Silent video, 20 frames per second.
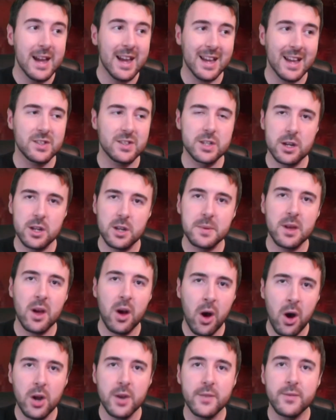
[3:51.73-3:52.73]
It's going to be
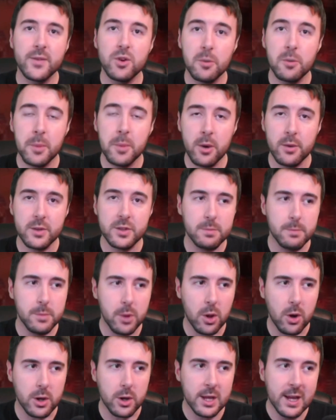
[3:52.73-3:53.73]
hard for your opponent to
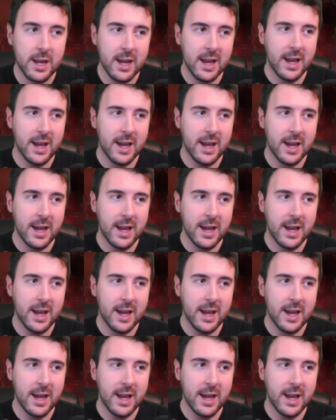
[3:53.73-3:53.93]
block.